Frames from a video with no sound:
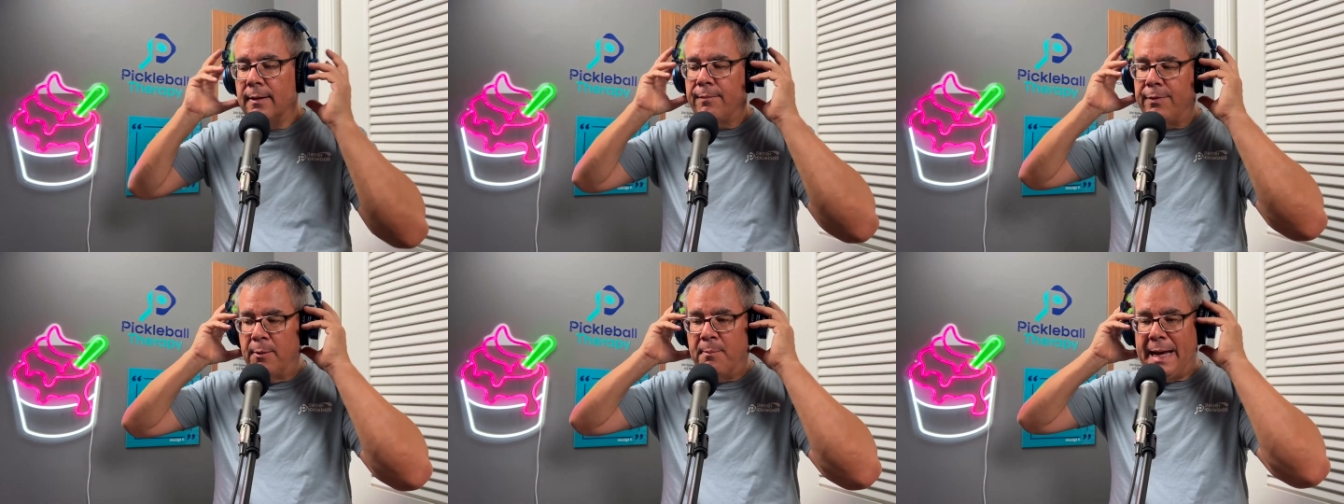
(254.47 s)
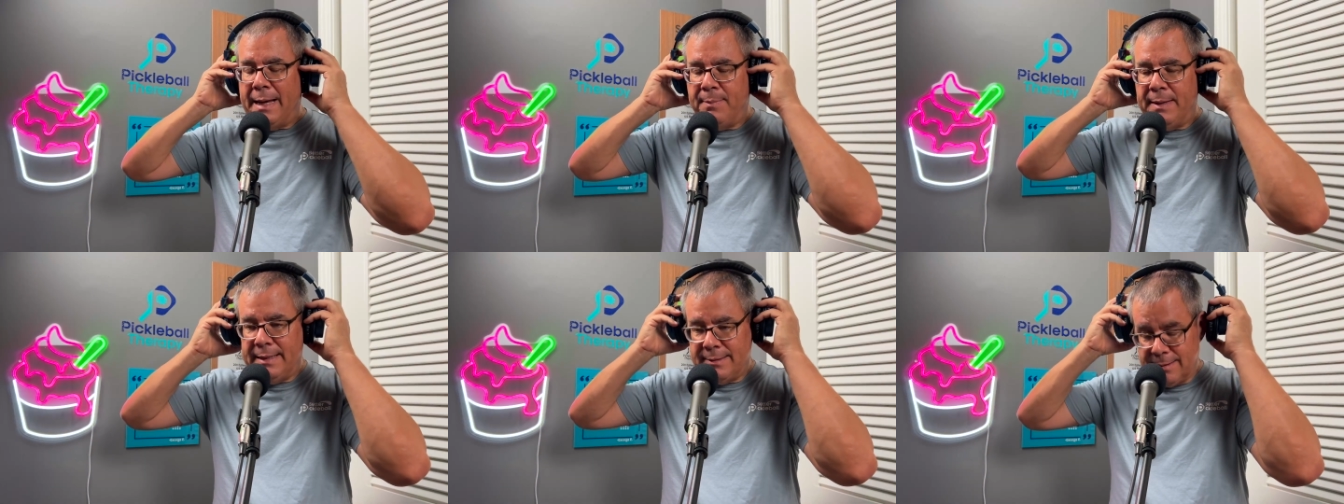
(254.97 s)
there may
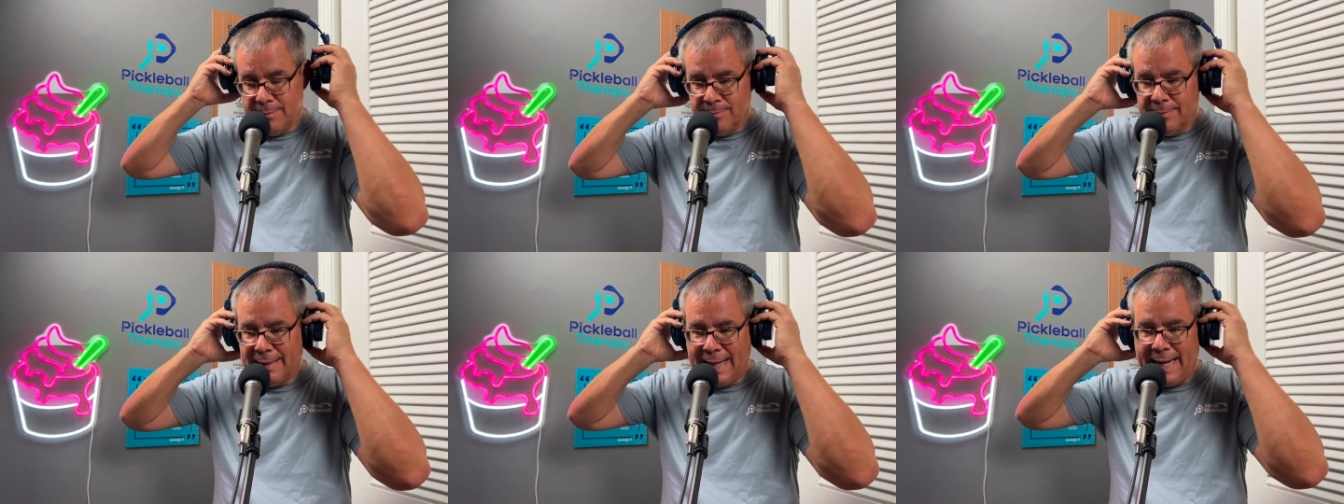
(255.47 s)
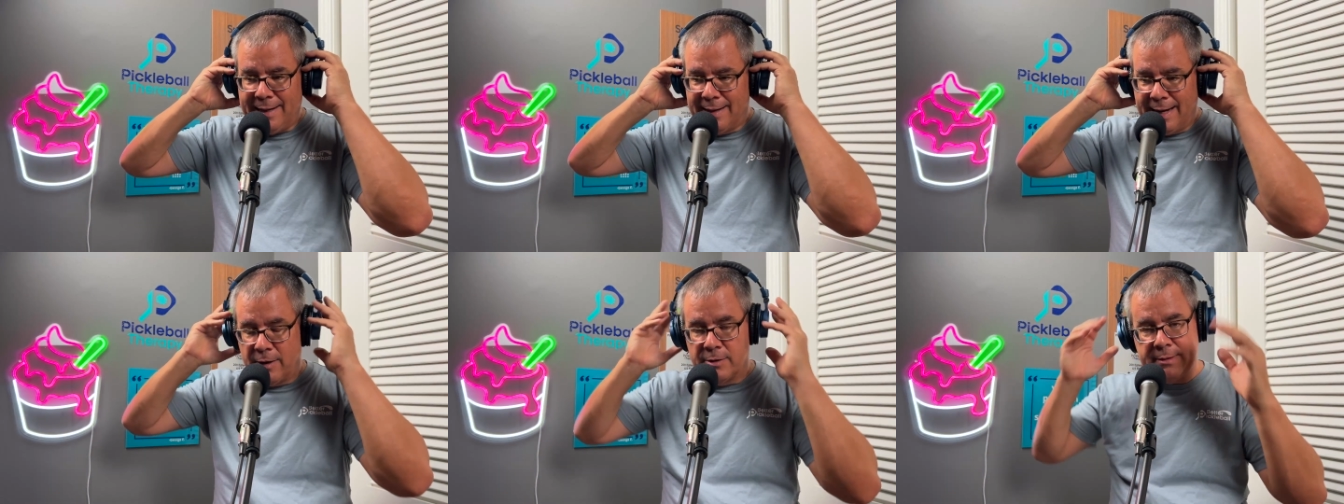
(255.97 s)
be some latent
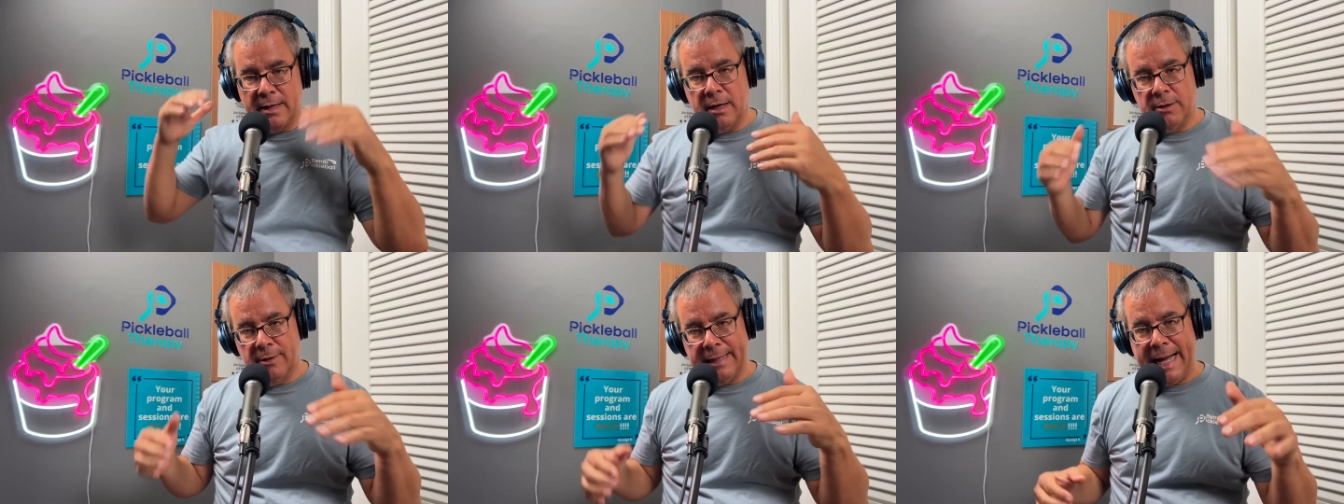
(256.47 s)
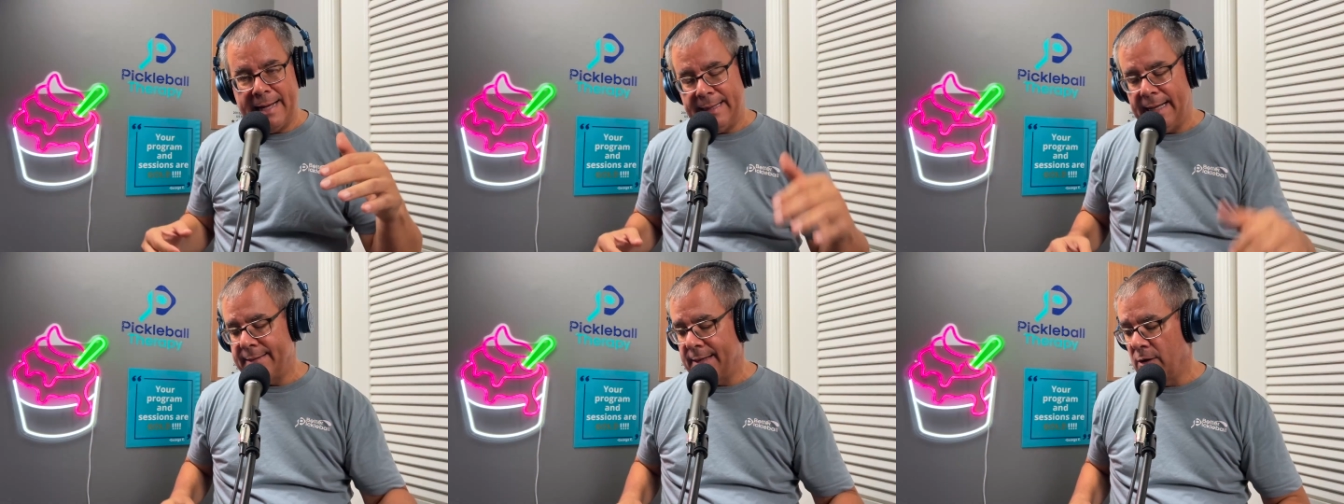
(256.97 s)
errors that underlie
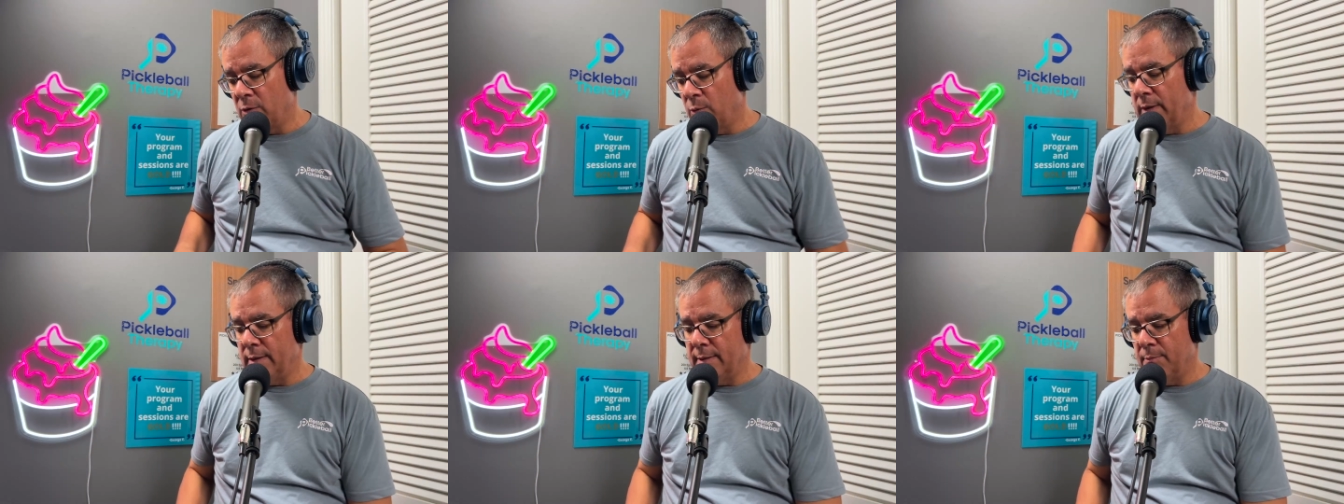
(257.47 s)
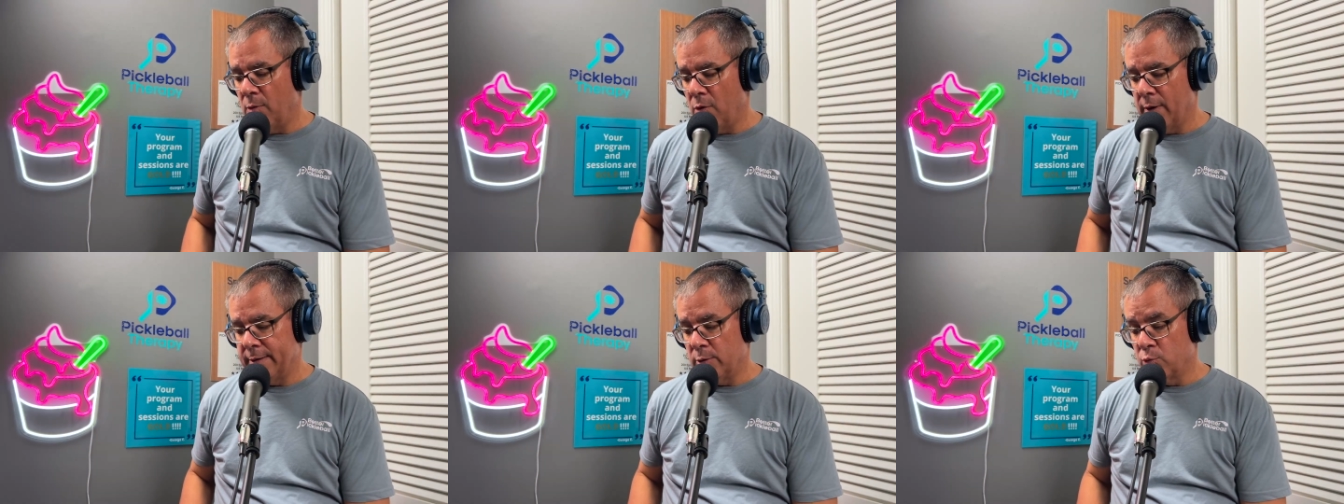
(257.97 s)
that are really
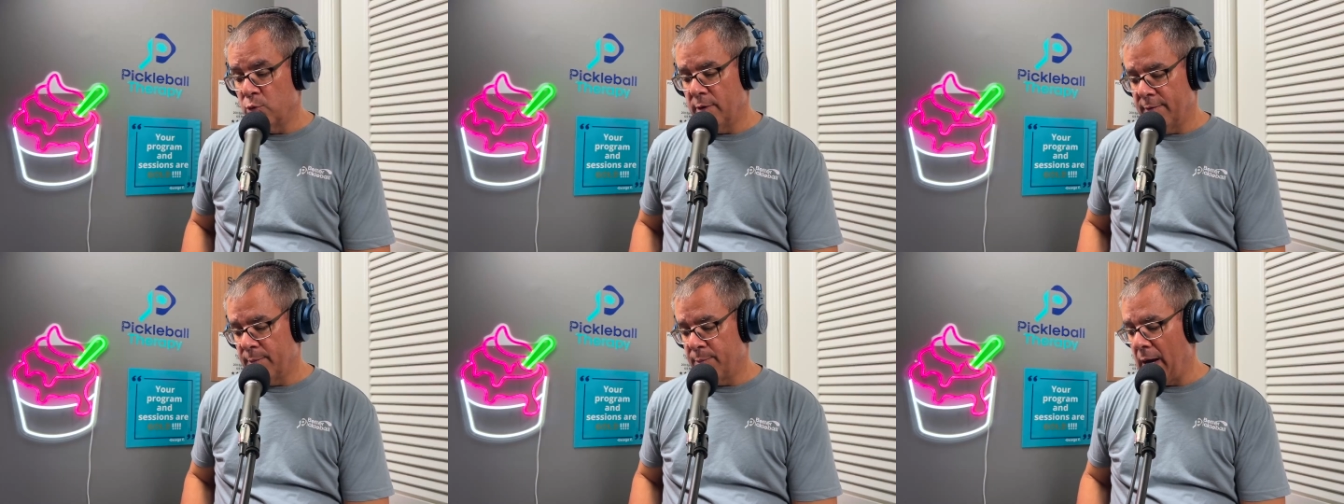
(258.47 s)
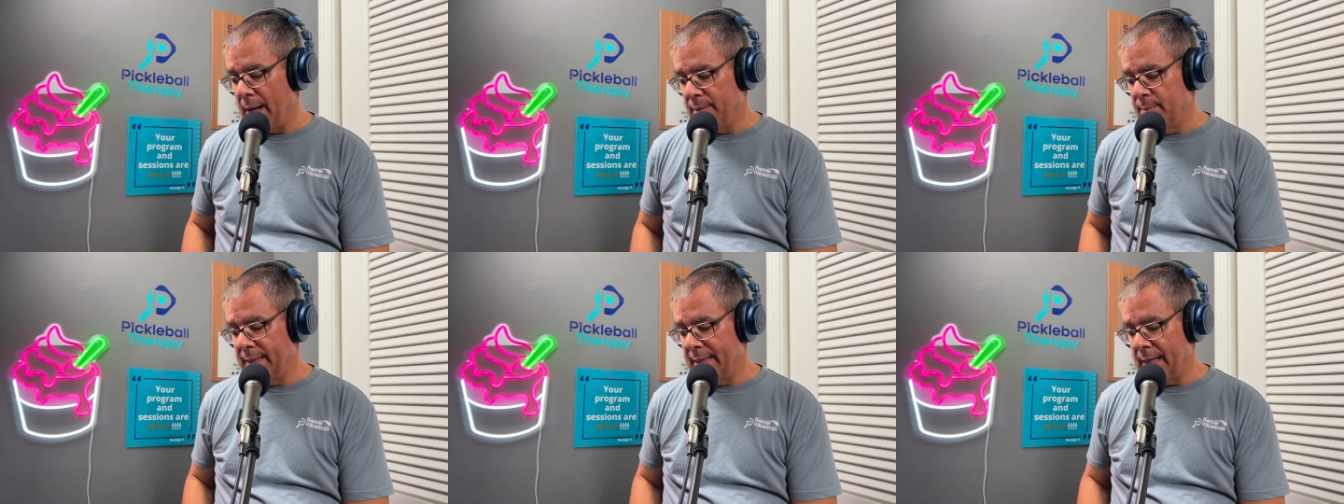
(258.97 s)
more at the root of the
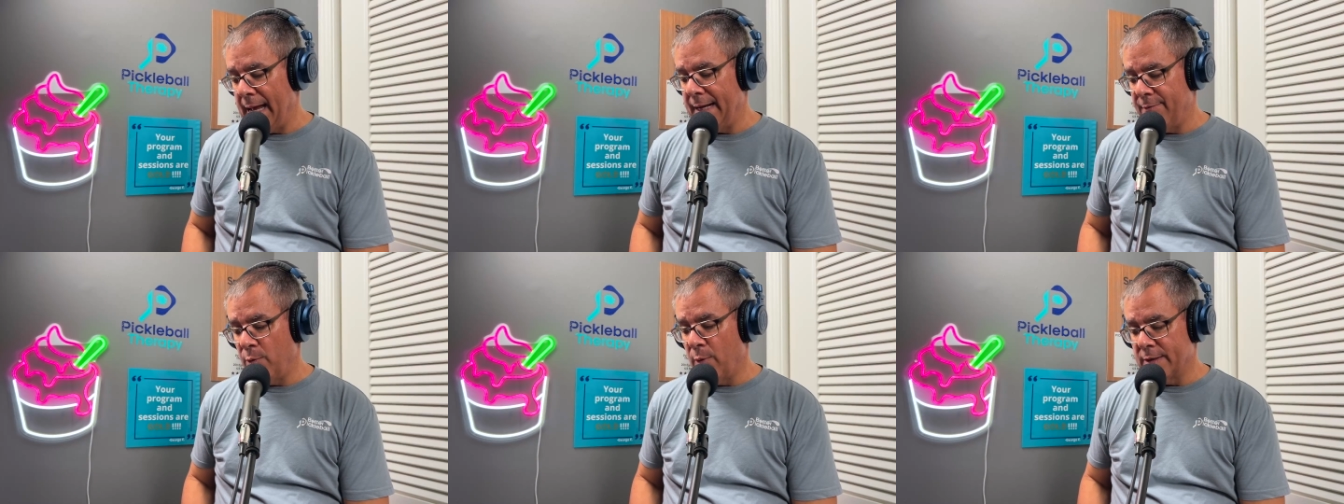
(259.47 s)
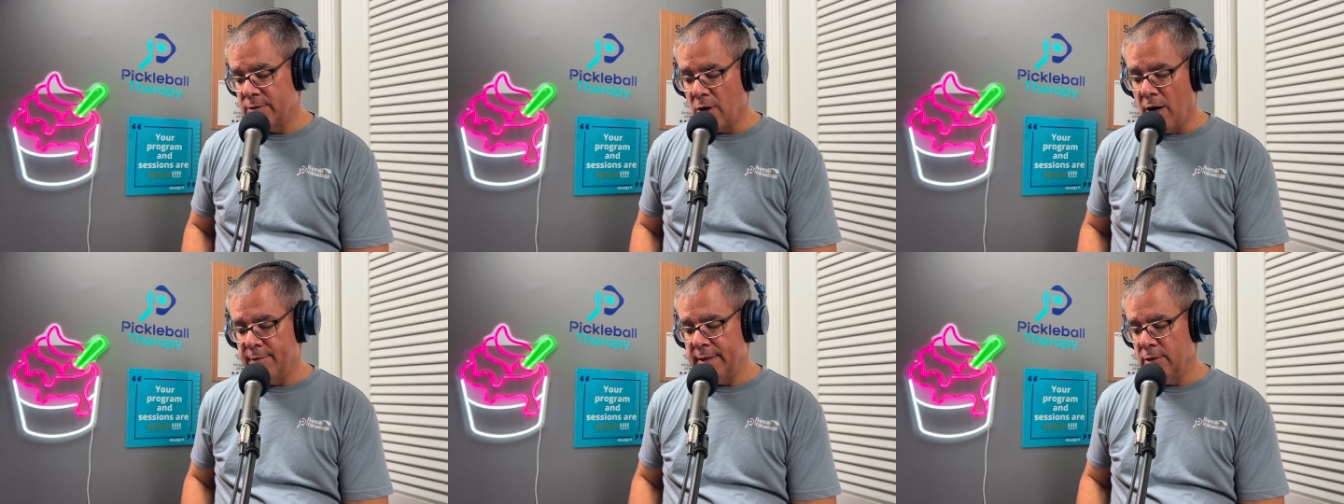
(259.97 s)
problem. And if you want to
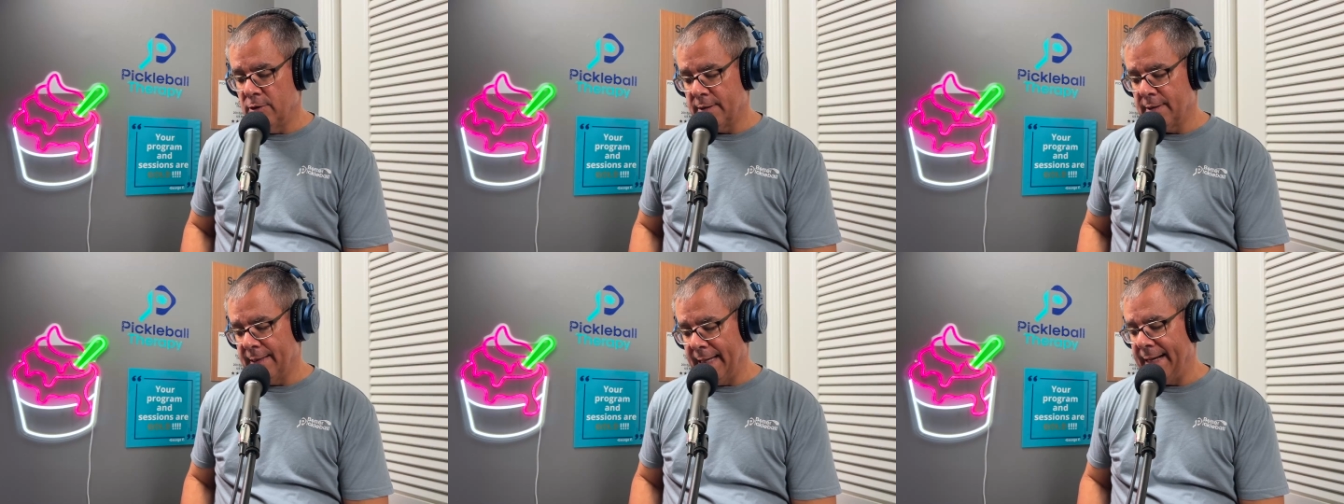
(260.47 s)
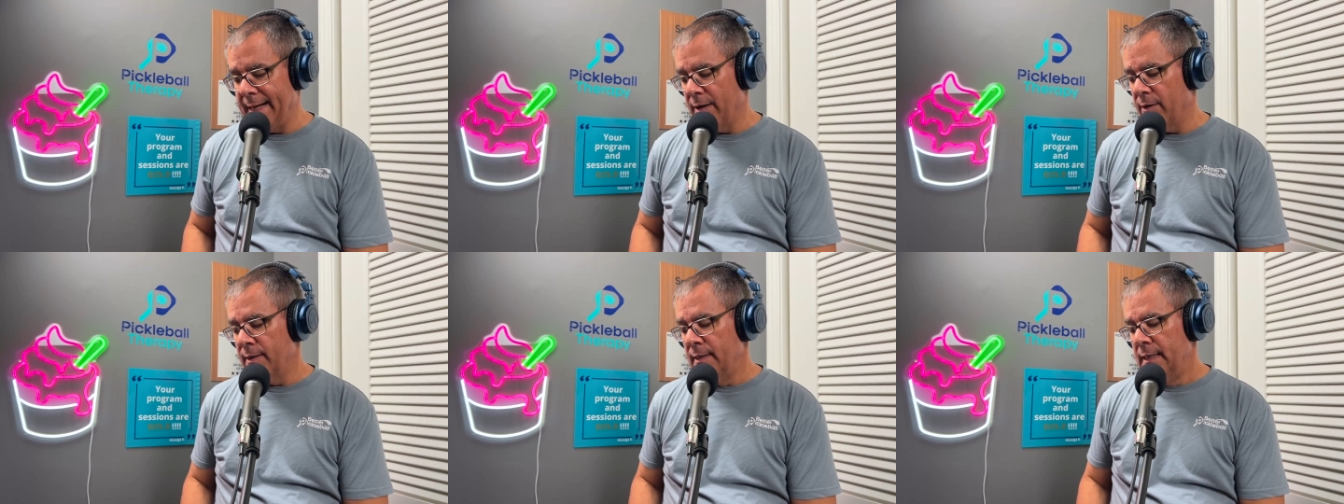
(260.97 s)
solve it, you look at the latent
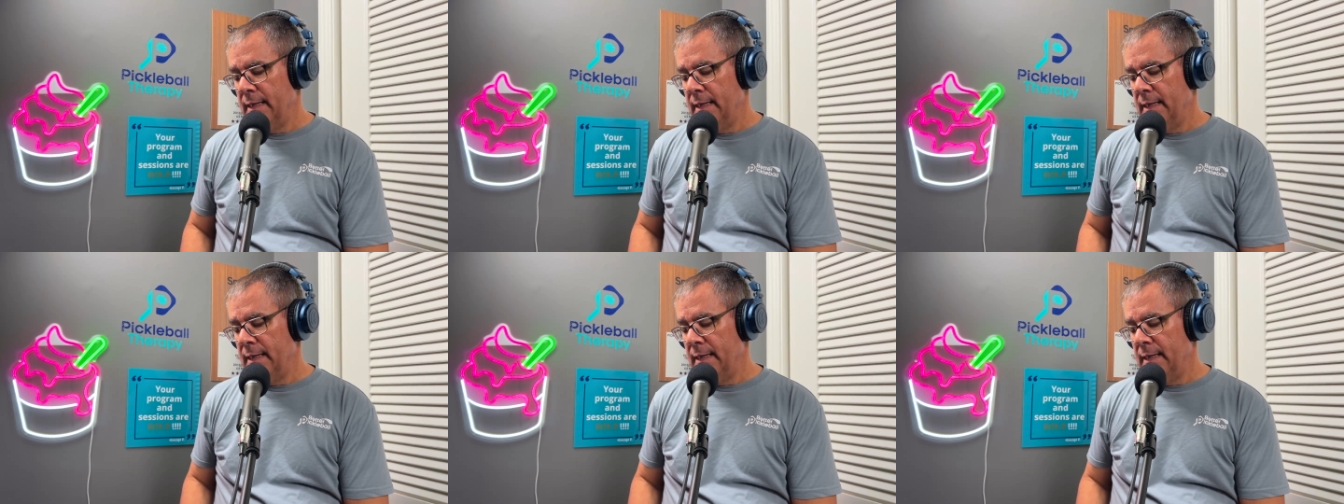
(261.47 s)
error.